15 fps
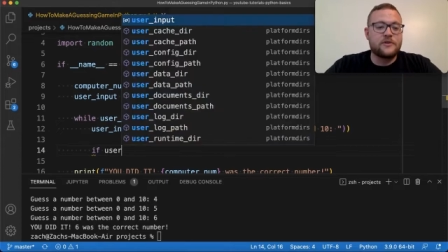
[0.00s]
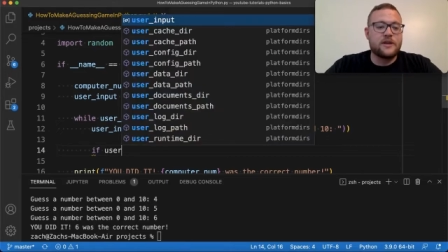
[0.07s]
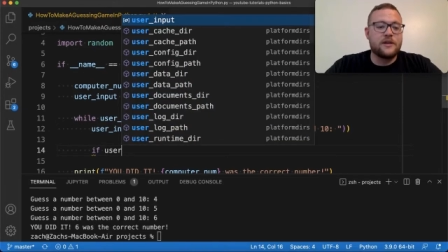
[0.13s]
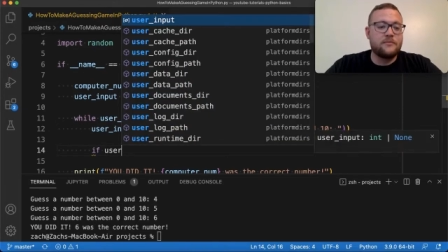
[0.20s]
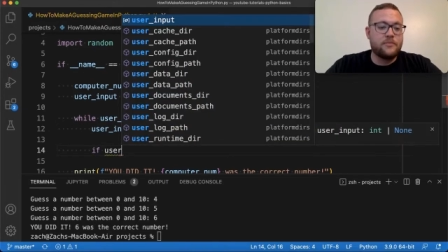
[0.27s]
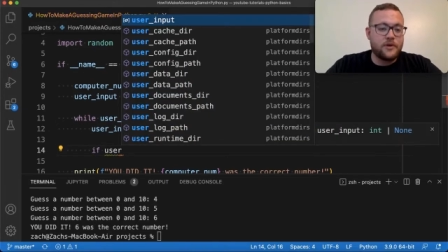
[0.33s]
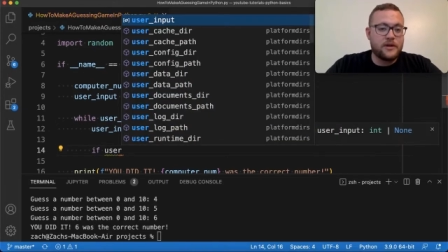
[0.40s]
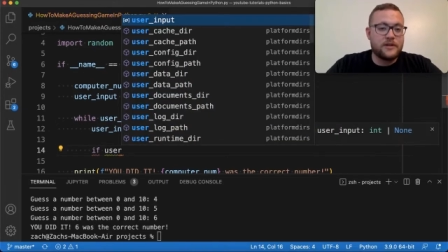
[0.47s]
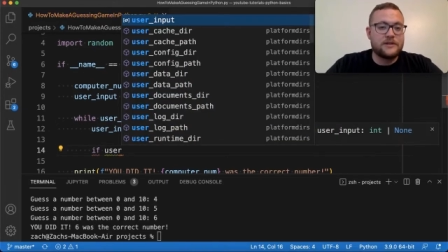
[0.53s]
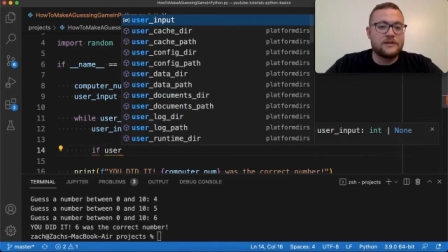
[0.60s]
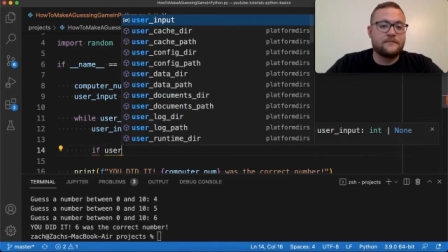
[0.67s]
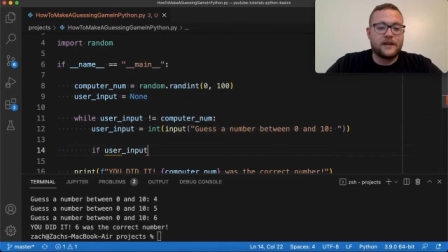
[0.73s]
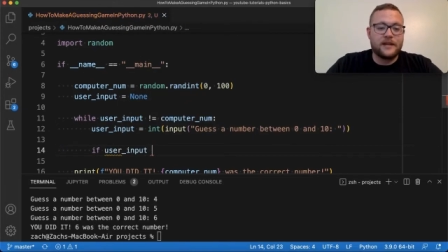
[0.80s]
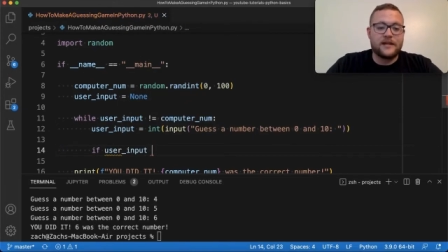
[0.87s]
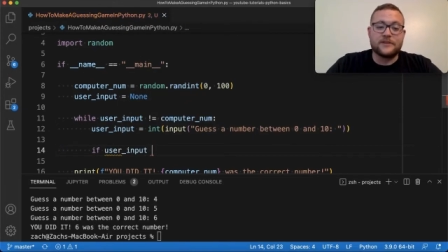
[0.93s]
input
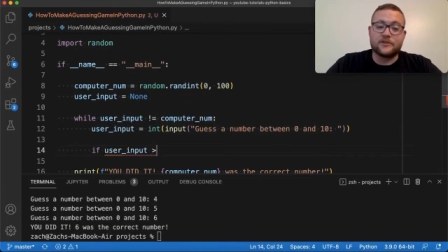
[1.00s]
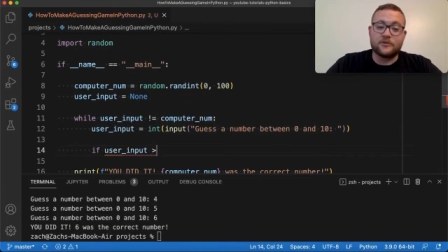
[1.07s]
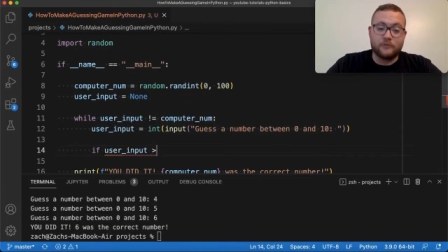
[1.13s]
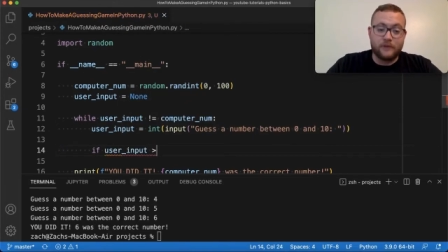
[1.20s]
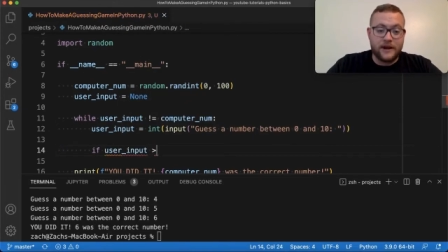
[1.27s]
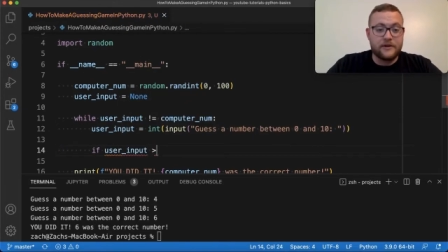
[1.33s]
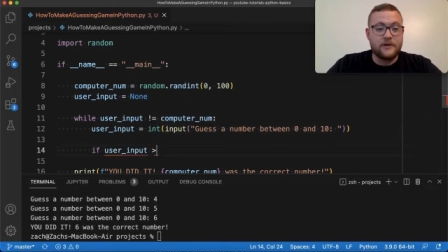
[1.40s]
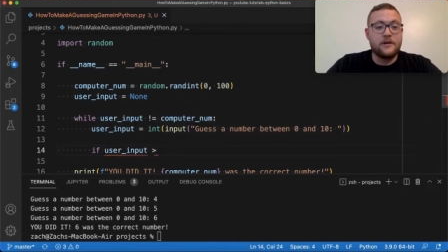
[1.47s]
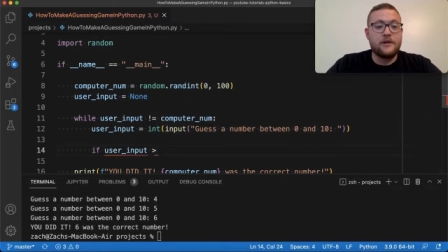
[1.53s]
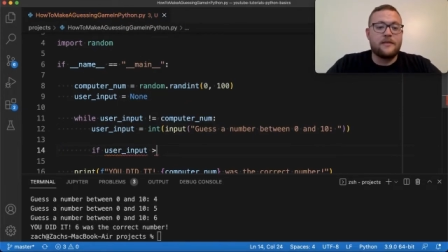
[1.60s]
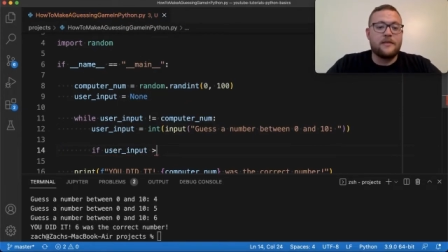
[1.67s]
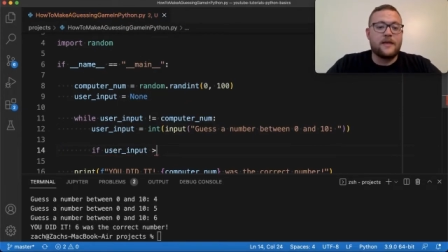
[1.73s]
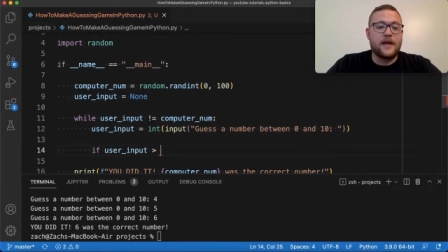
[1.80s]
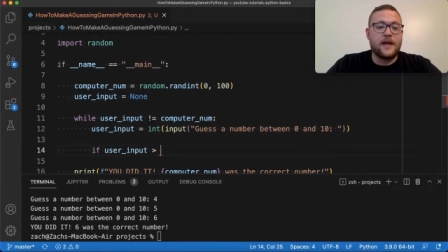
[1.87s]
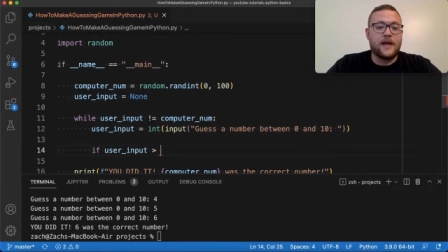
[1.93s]
is greater
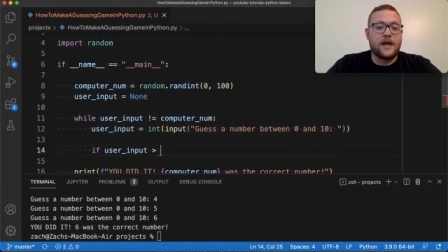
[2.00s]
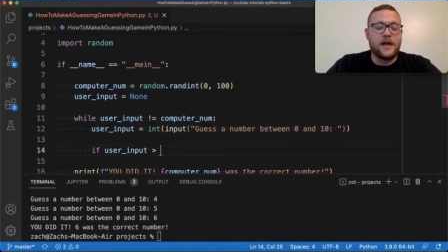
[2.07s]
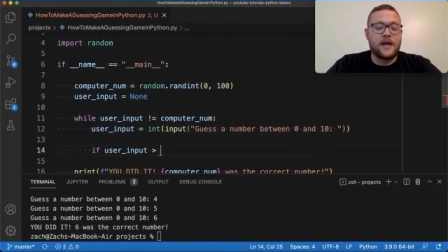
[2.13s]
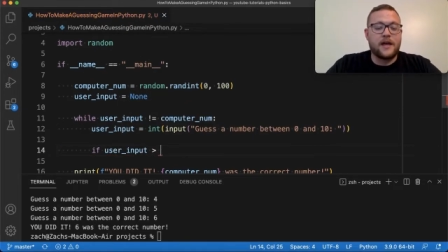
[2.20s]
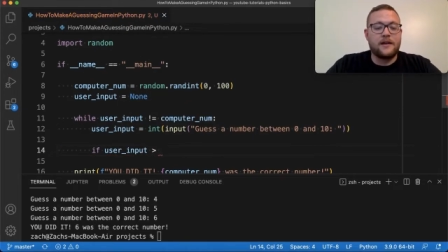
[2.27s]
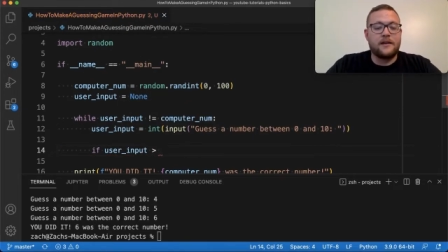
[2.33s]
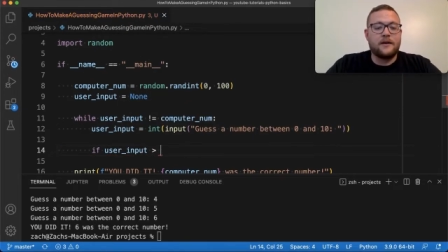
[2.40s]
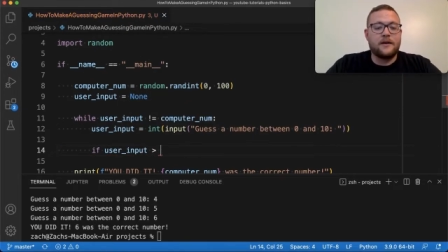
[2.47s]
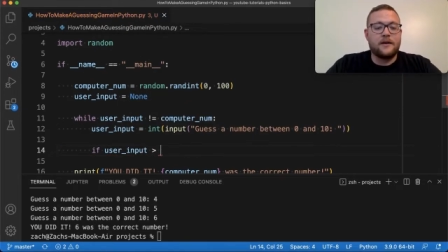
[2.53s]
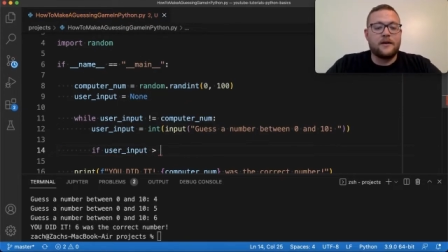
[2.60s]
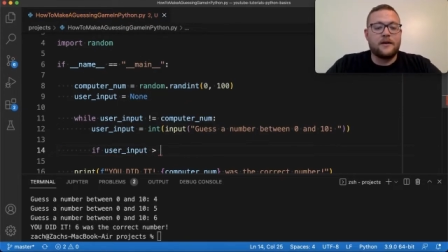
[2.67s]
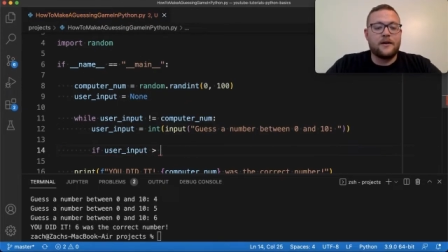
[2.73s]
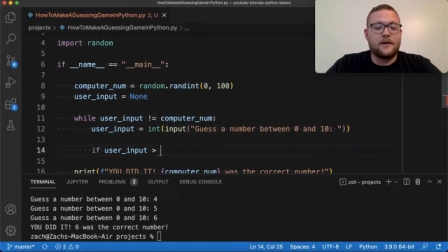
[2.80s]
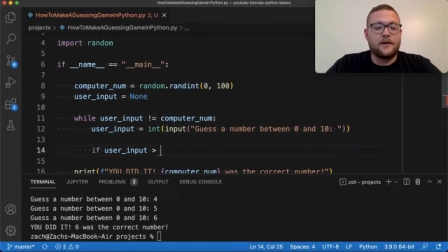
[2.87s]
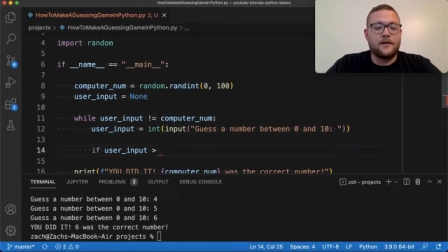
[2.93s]
than
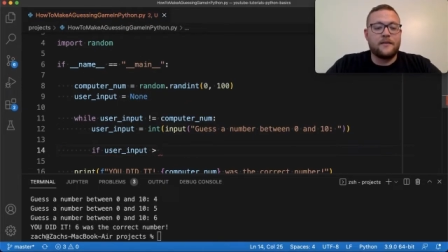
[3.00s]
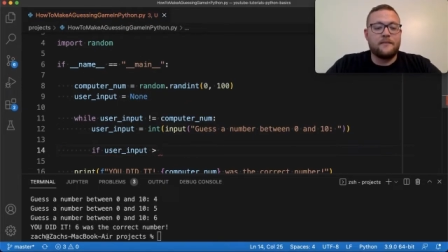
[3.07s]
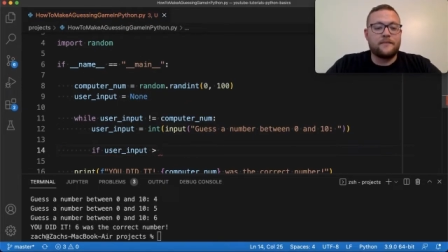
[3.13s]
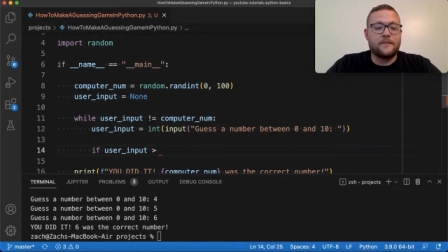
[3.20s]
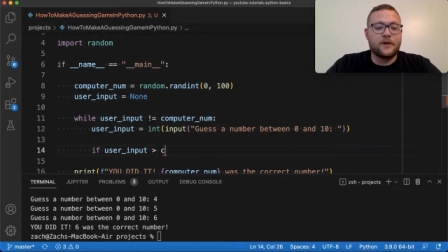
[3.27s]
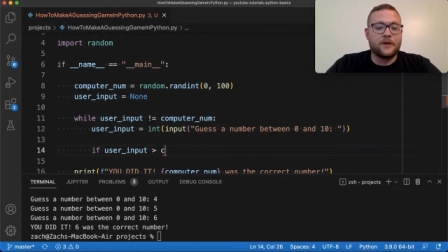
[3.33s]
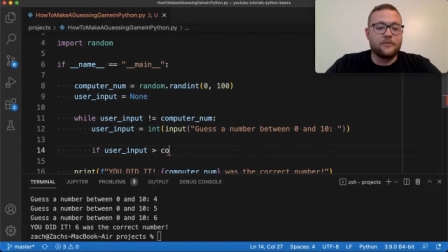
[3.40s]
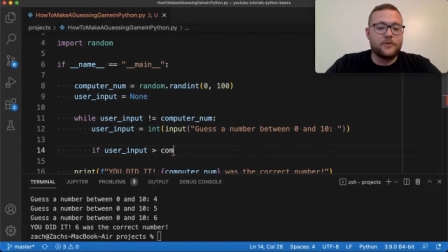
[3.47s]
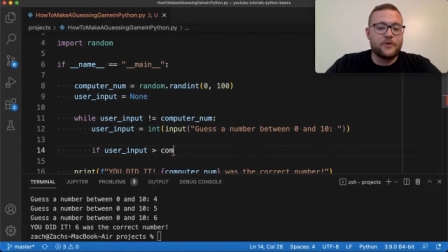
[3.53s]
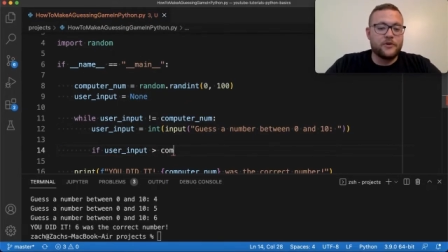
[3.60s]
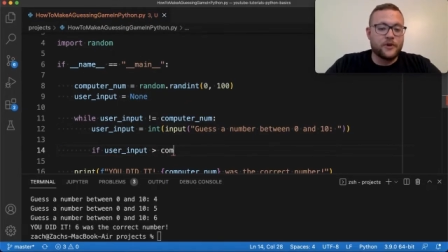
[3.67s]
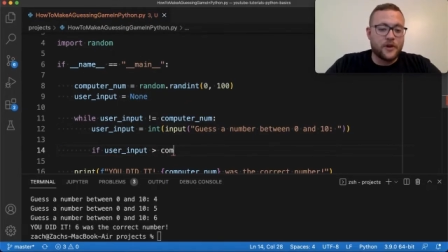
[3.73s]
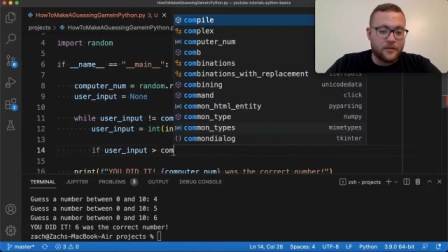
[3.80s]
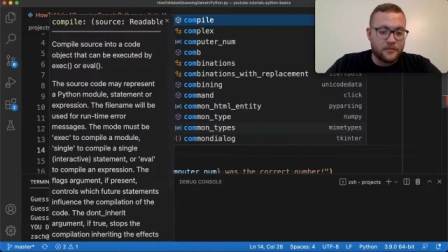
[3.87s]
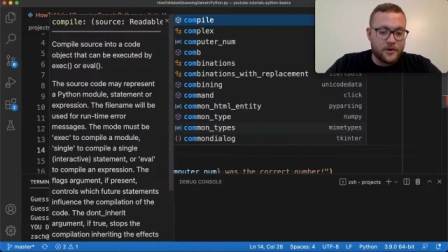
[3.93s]
um, the computer
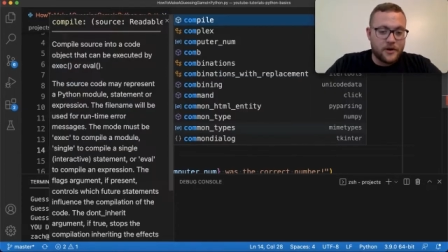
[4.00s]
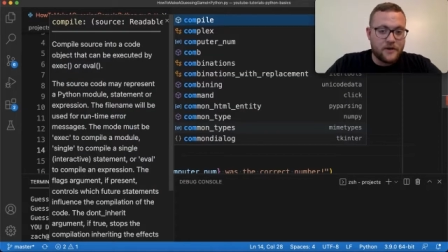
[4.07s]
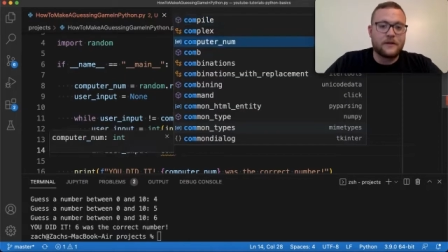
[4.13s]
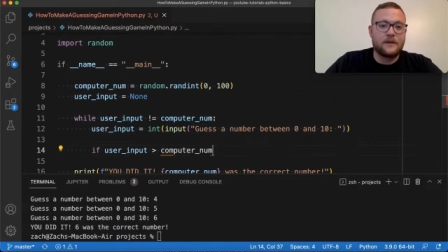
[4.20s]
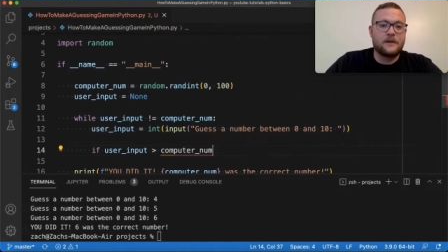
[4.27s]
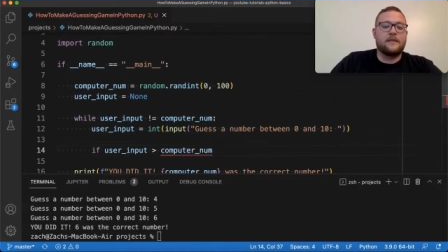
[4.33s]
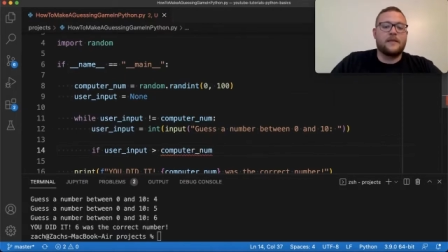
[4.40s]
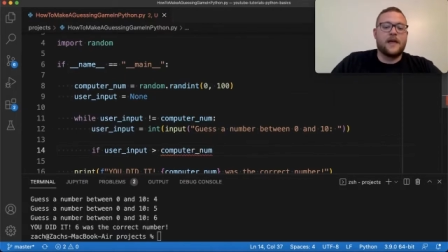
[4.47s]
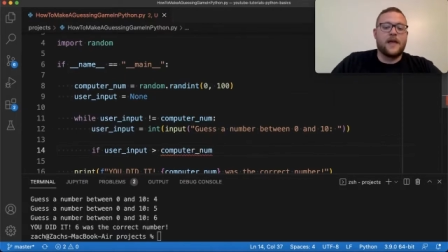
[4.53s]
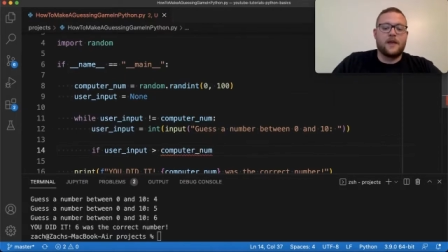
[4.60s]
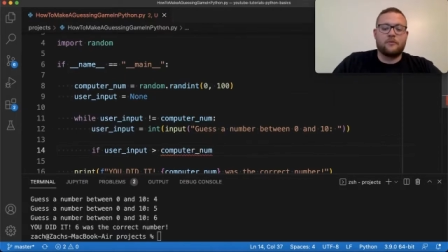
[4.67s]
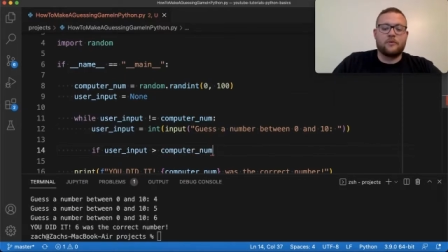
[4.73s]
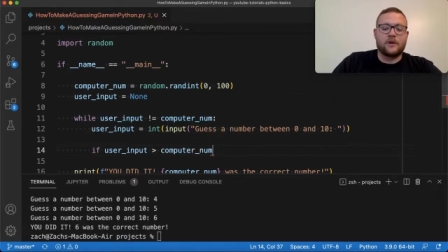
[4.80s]
number, then we're